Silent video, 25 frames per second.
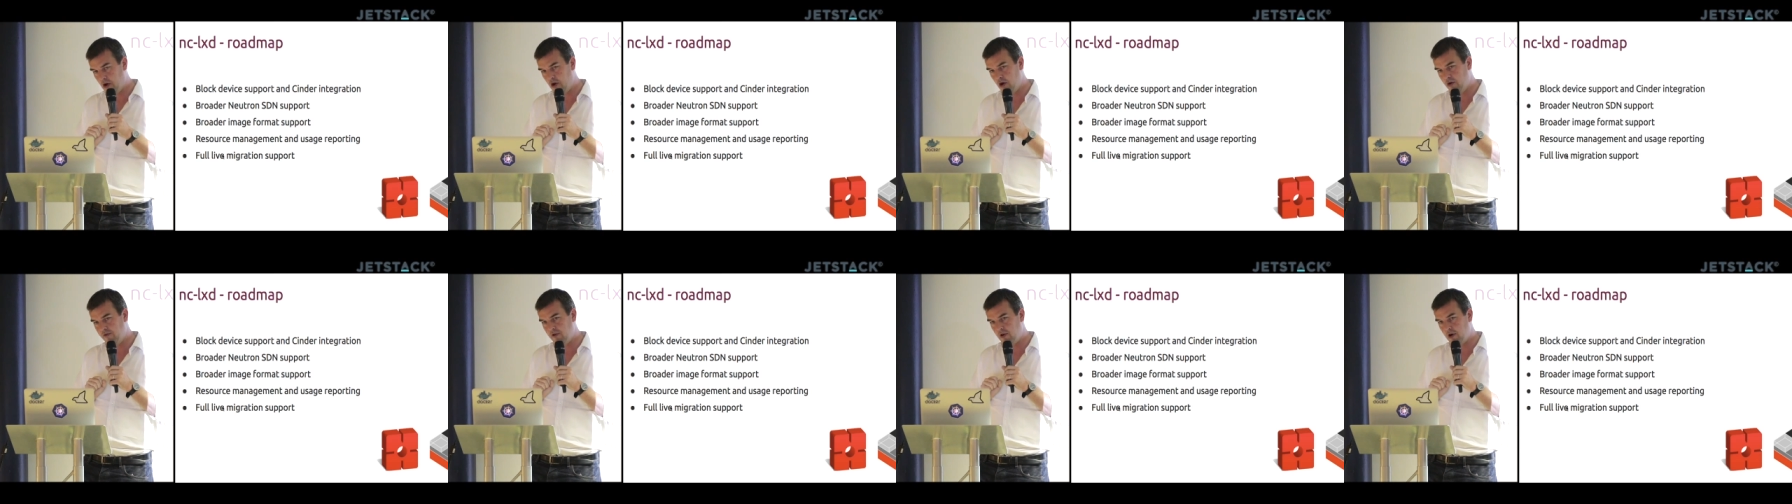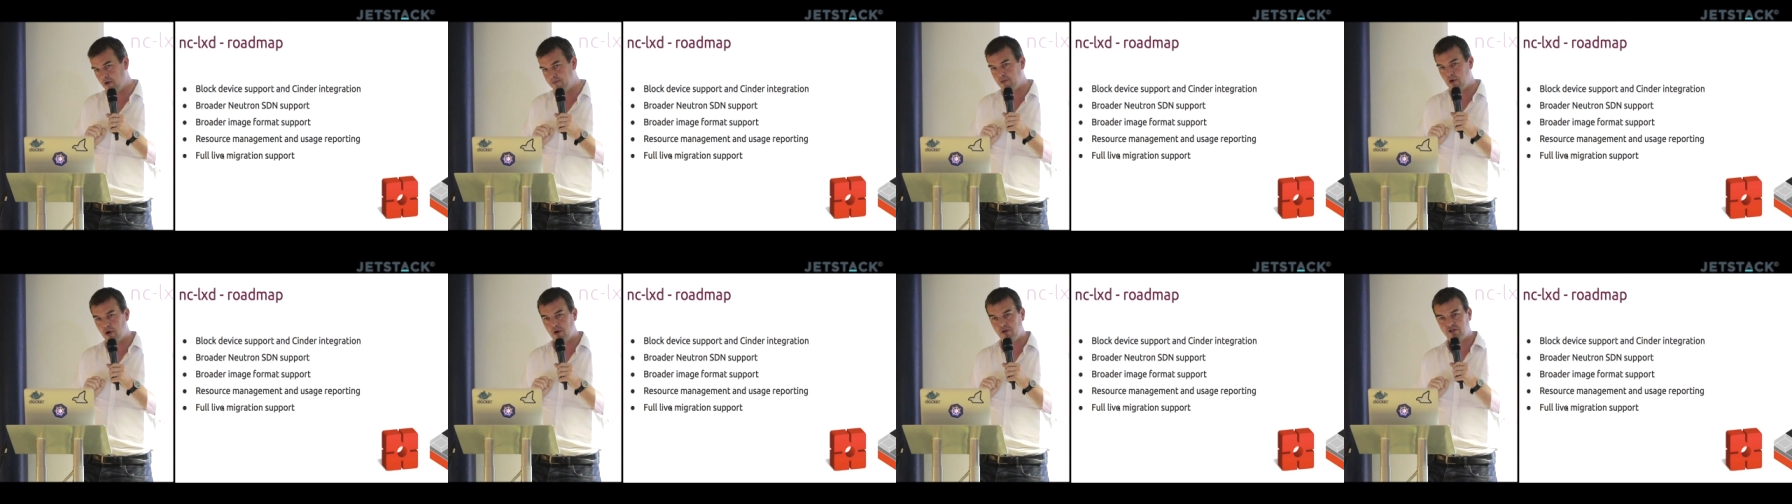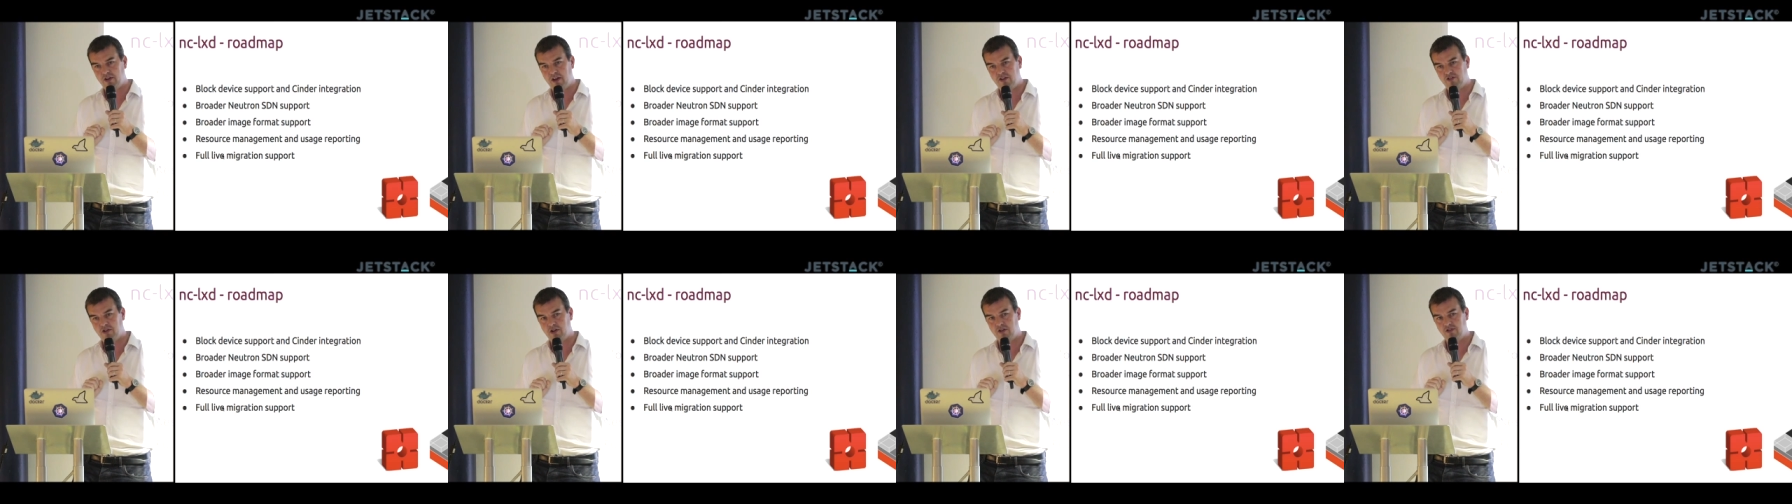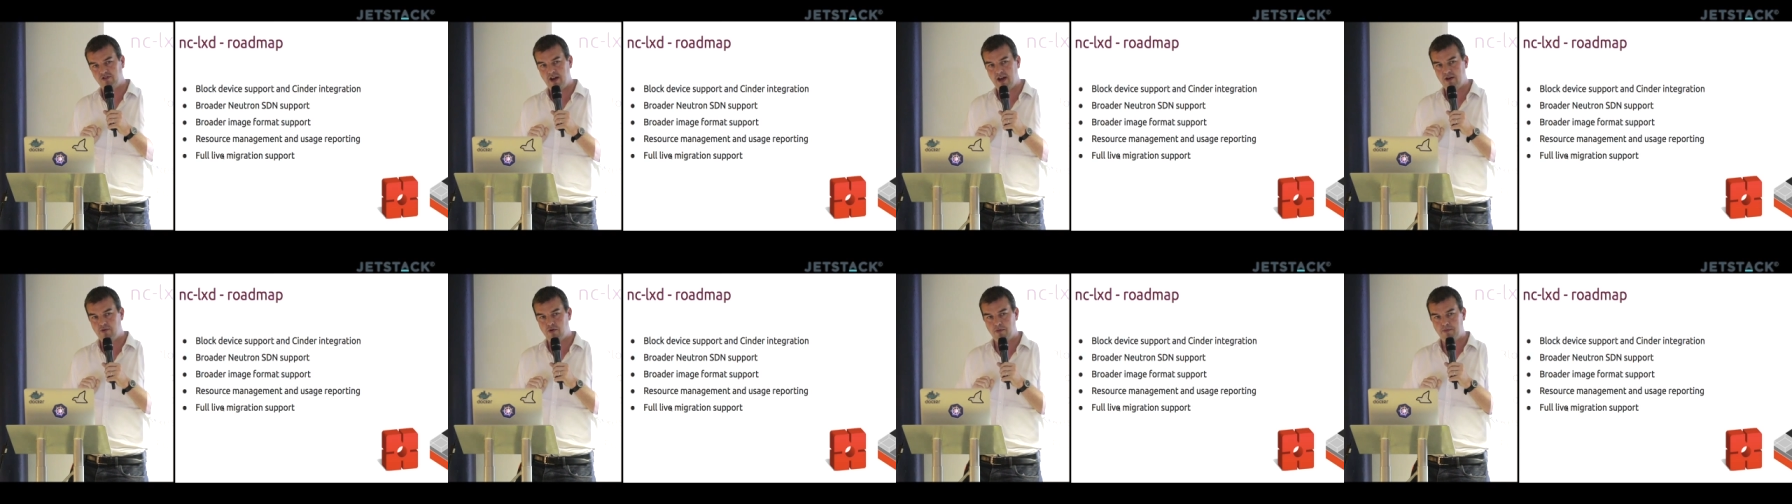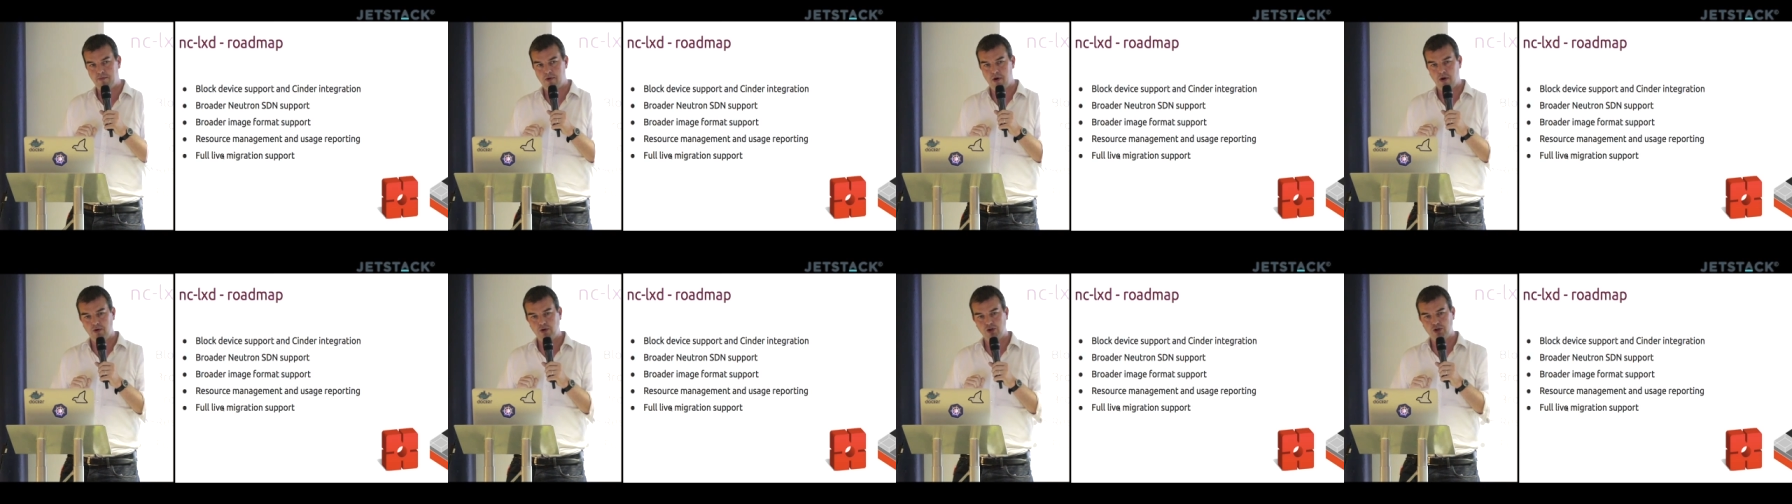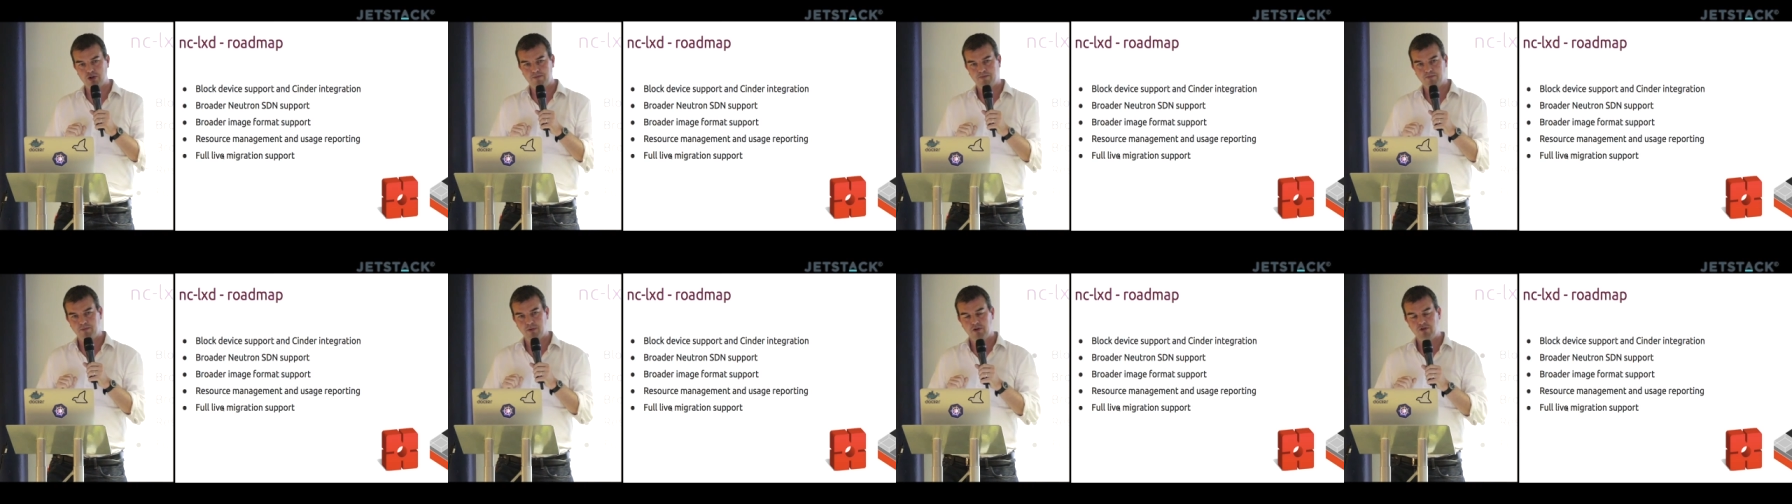over a process container
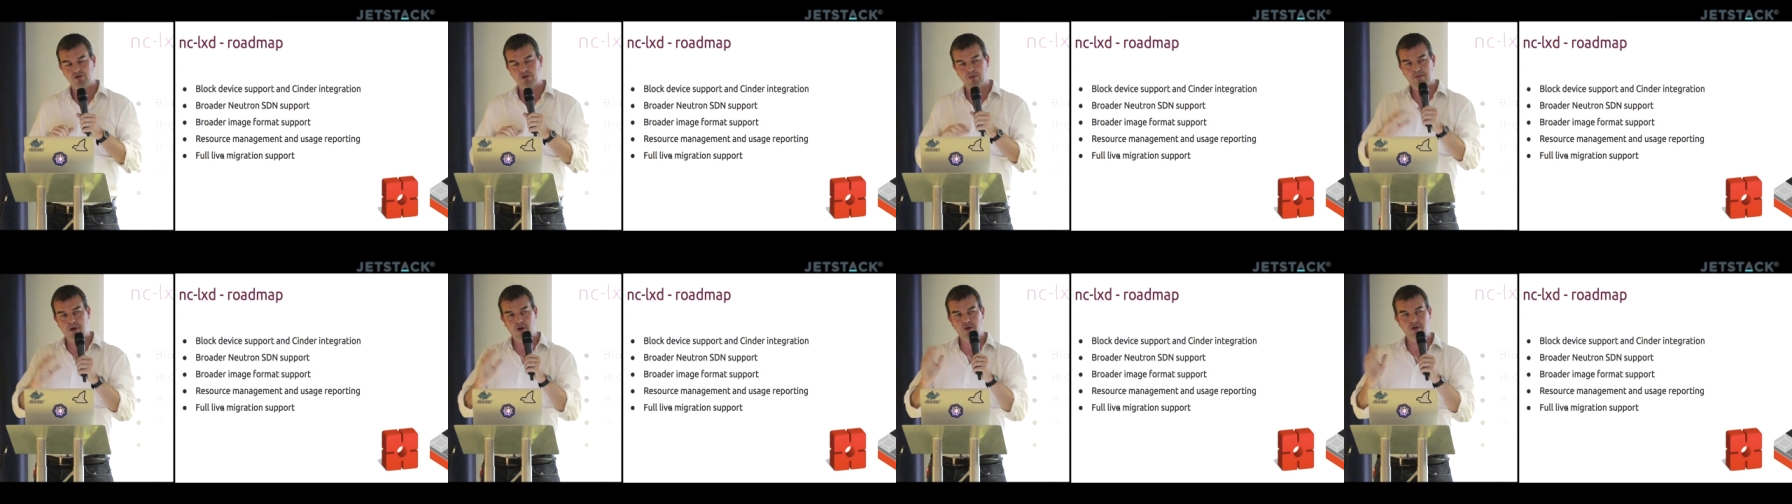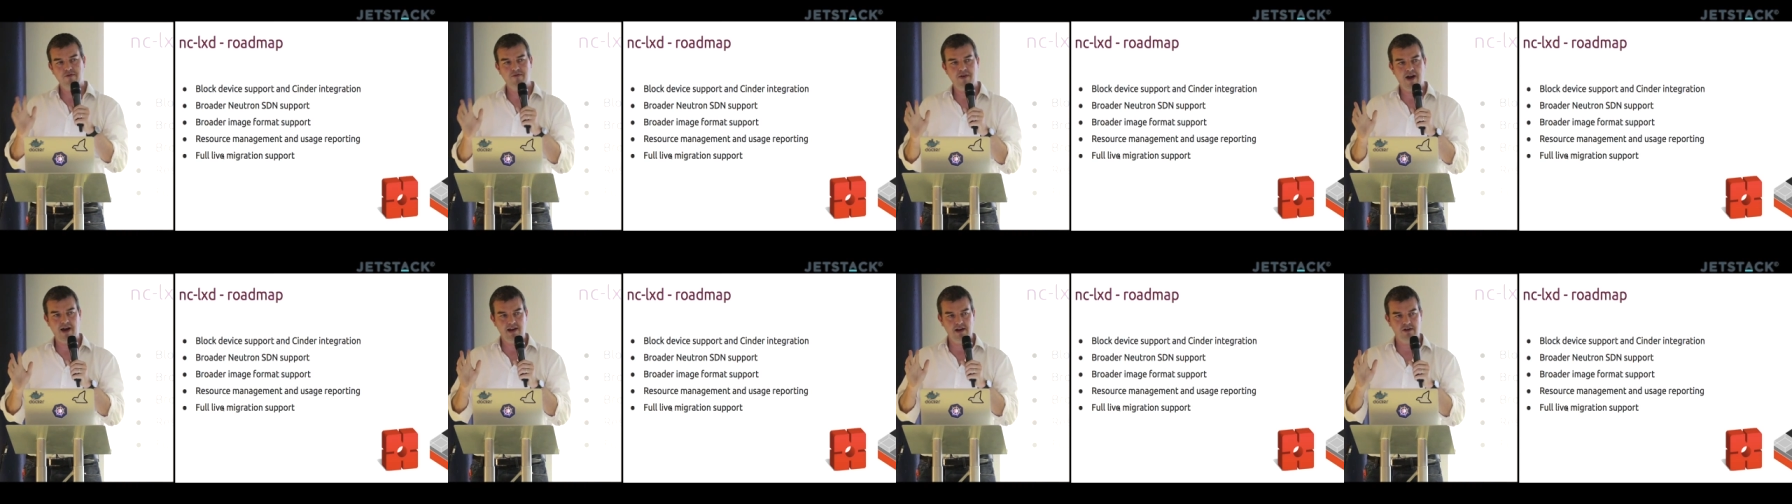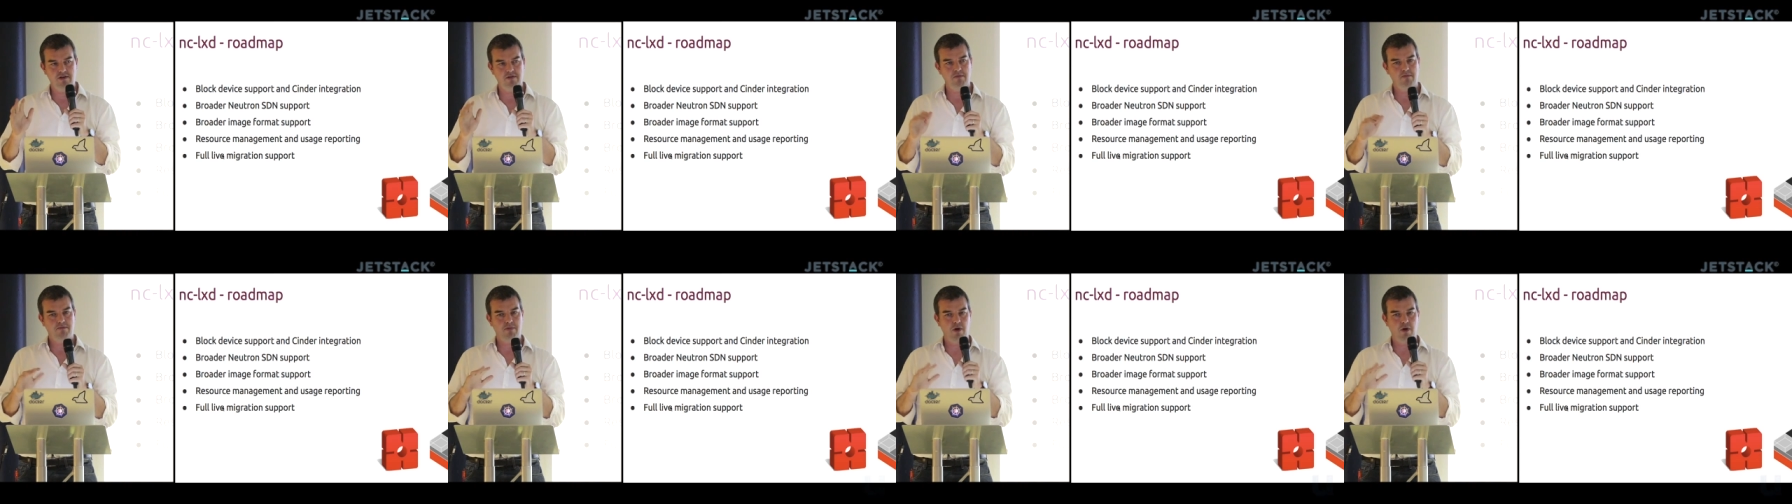approach. So both are valid,